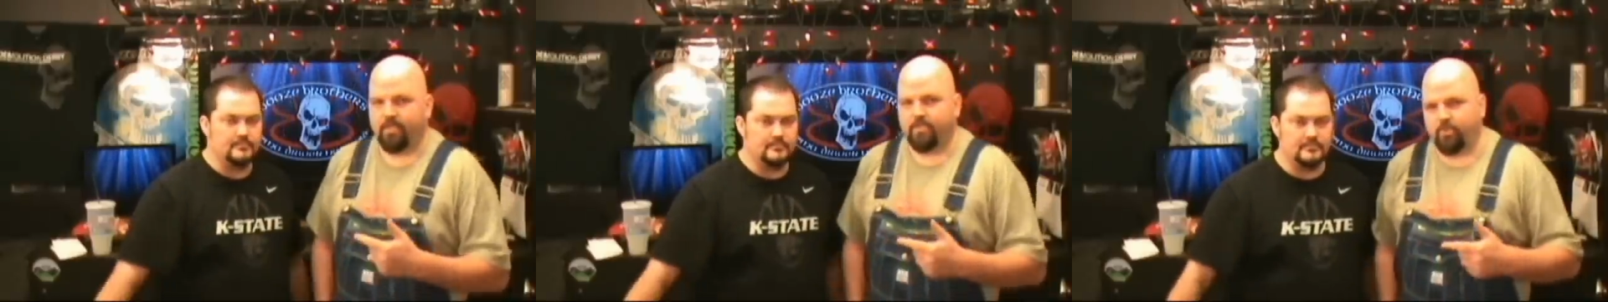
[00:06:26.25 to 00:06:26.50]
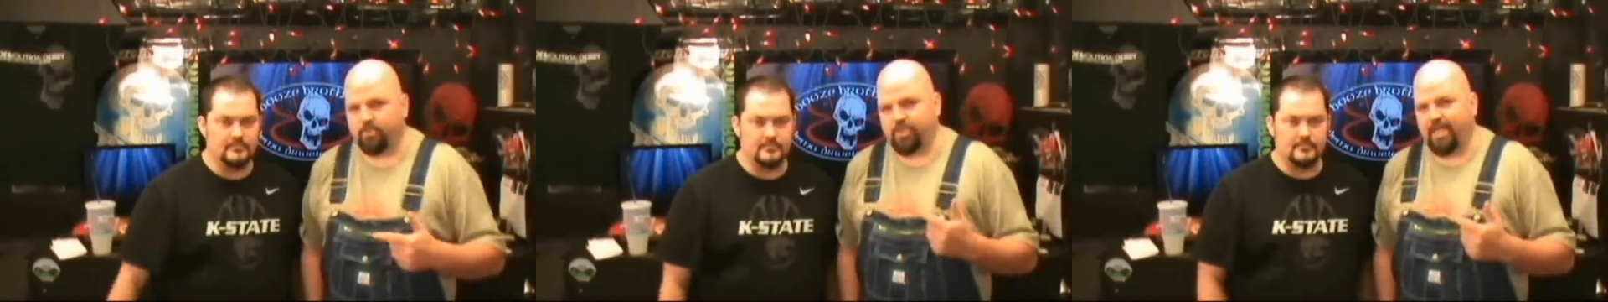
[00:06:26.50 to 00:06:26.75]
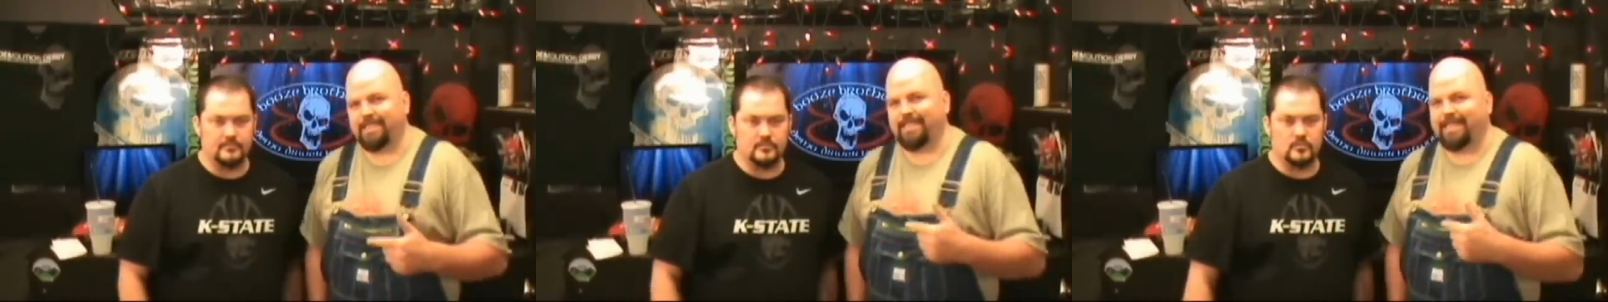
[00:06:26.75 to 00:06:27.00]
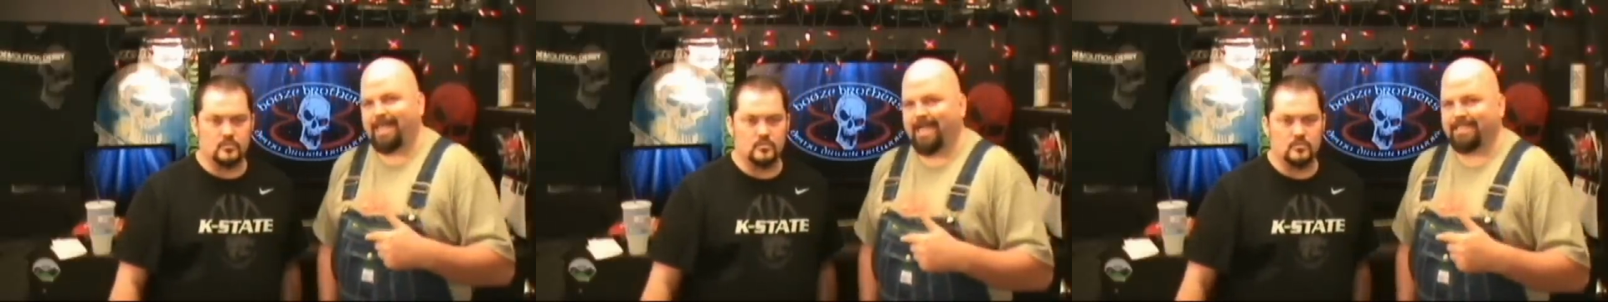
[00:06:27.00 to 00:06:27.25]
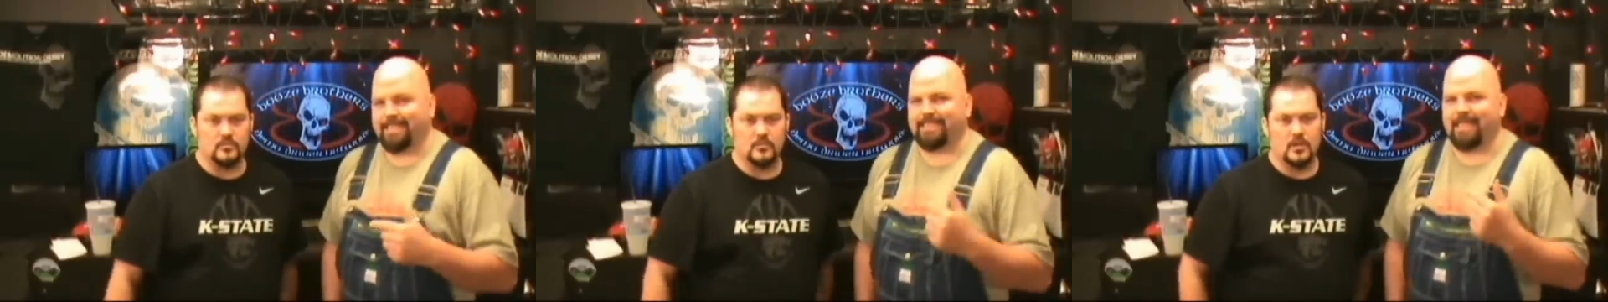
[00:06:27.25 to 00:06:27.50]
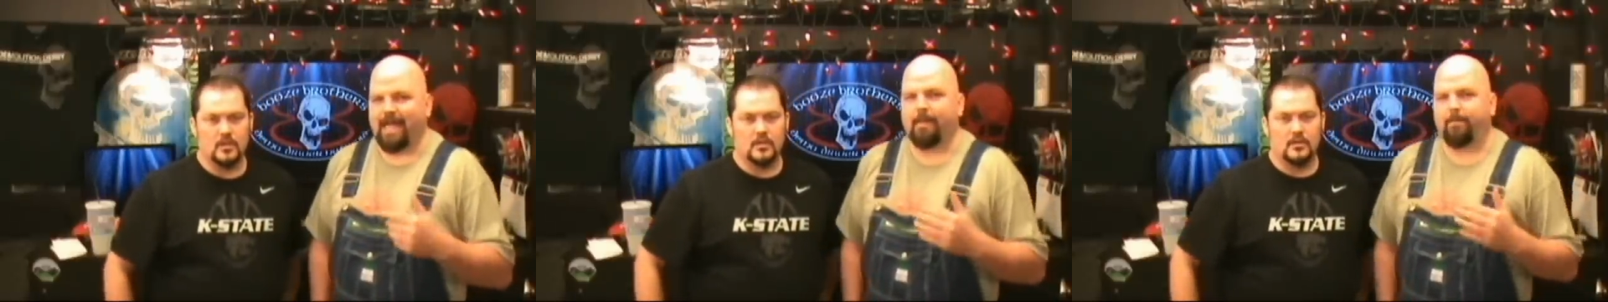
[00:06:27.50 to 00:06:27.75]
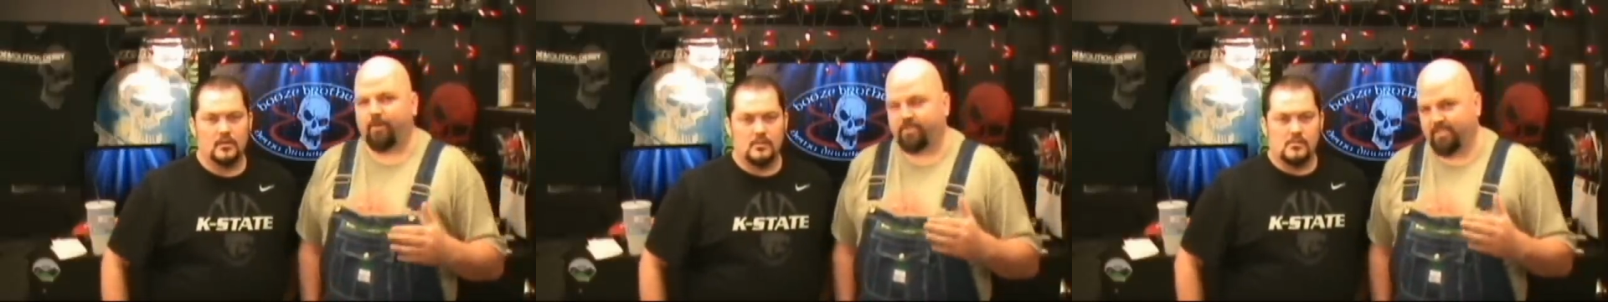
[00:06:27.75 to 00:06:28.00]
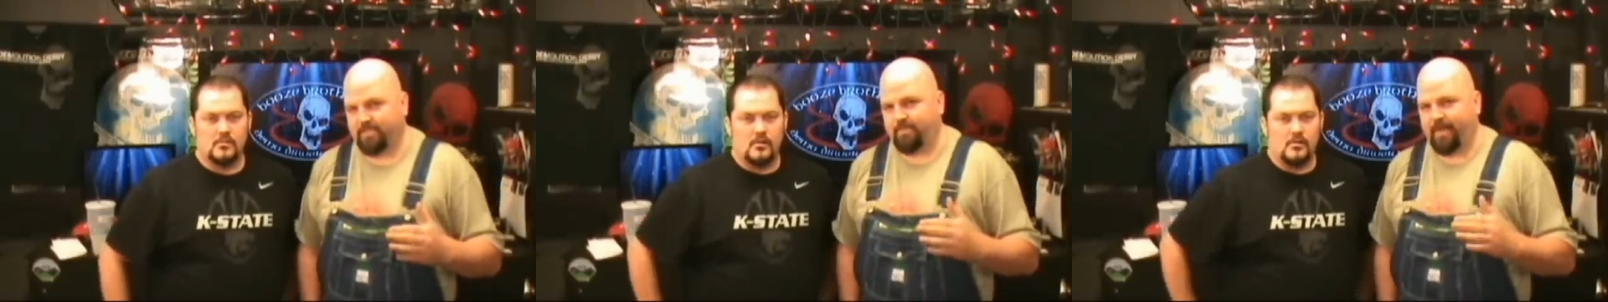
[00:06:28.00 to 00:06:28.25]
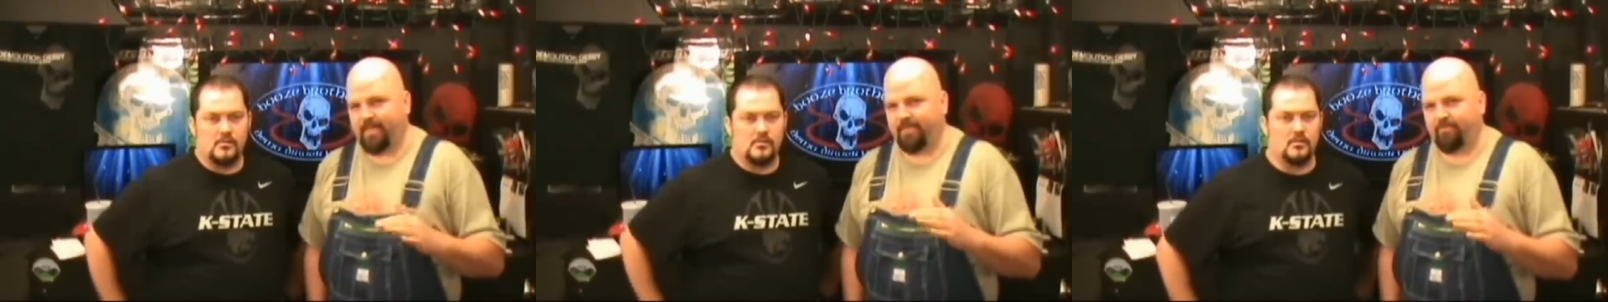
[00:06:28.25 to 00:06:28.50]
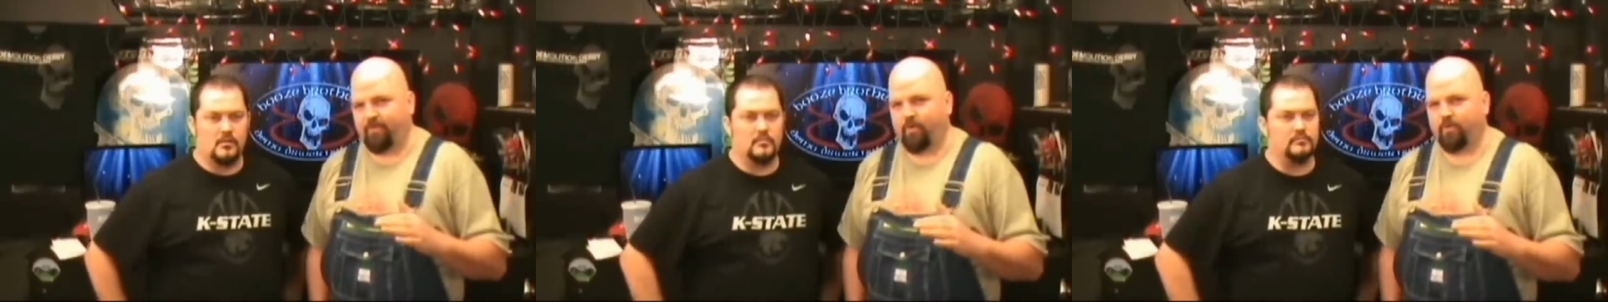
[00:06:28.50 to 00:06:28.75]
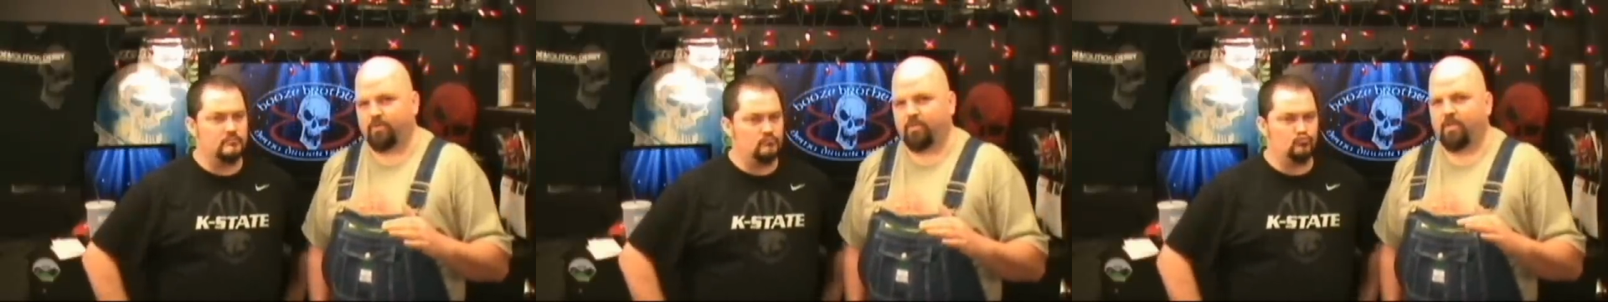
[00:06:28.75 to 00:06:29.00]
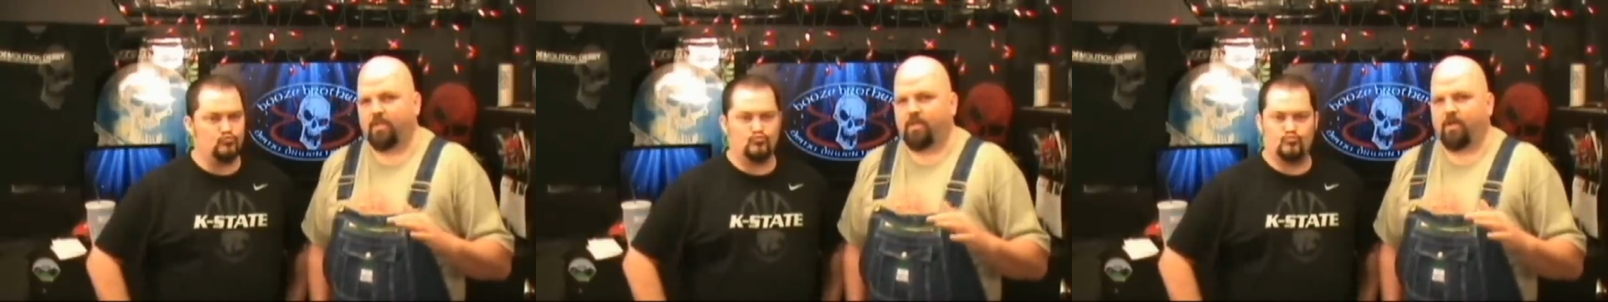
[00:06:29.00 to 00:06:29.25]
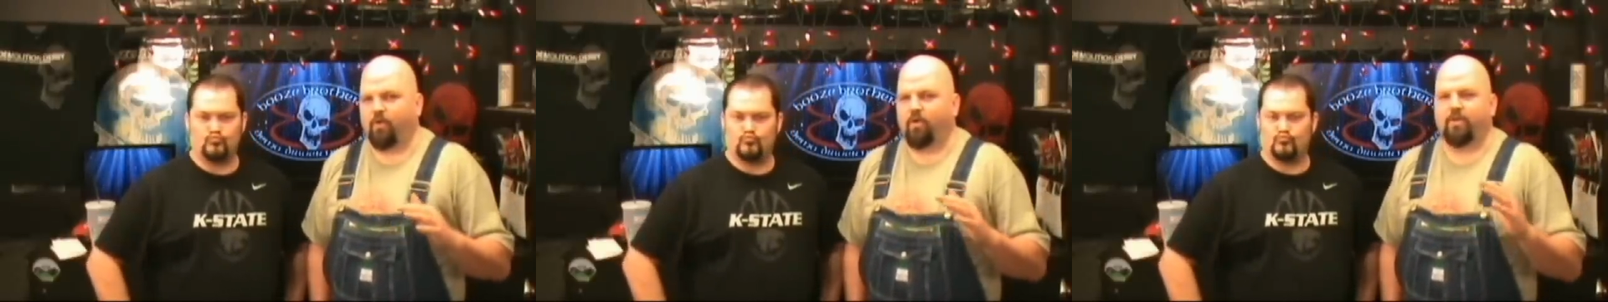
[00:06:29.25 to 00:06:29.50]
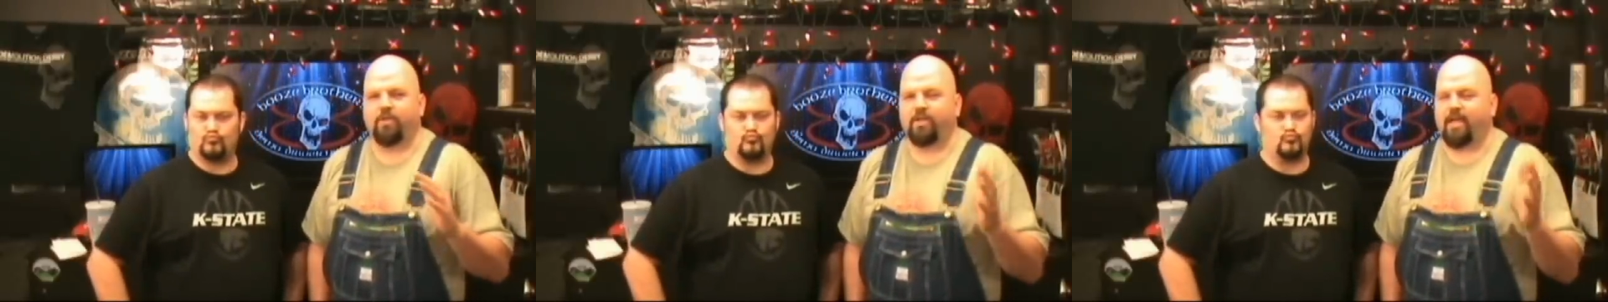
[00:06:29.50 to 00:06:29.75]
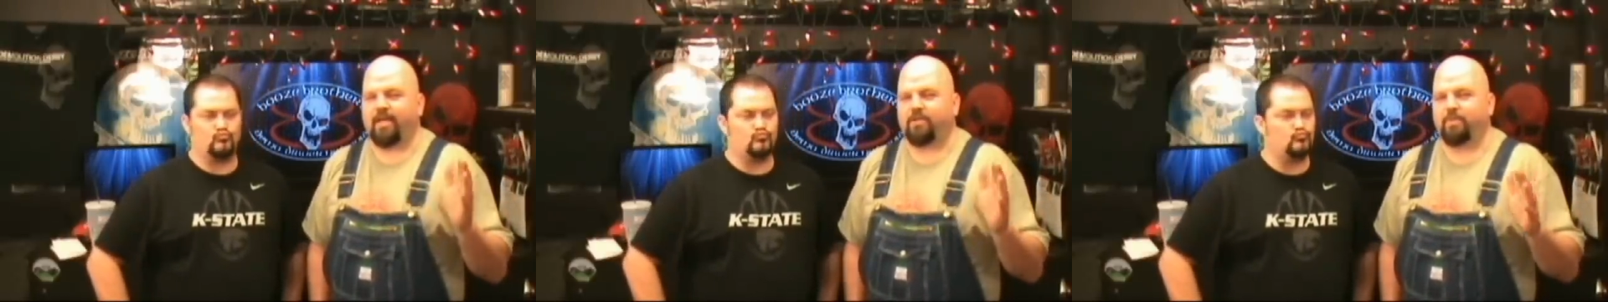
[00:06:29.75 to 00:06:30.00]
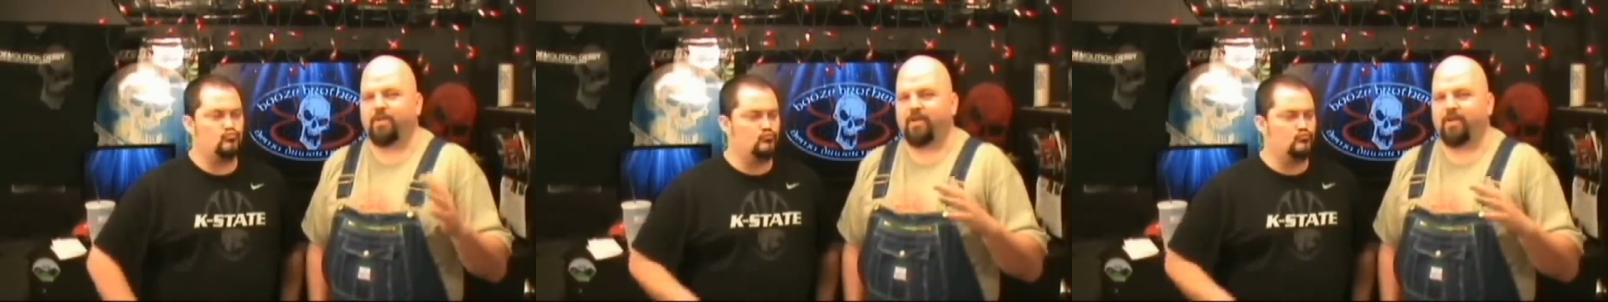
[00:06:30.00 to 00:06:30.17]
Speaker 1: so JT and I did not participate in the vote. Oh, and we don't